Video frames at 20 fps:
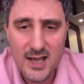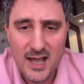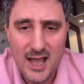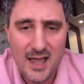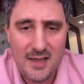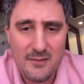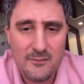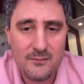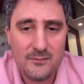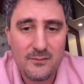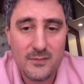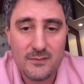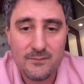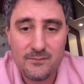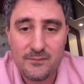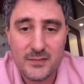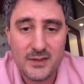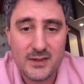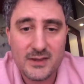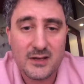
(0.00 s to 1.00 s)
I'm
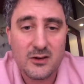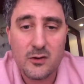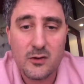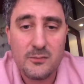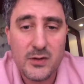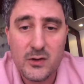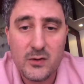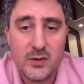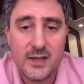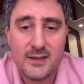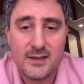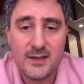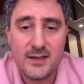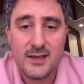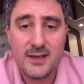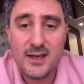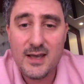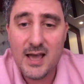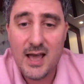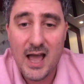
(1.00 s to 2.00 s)
the
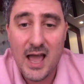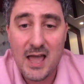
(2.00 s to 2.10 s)
community.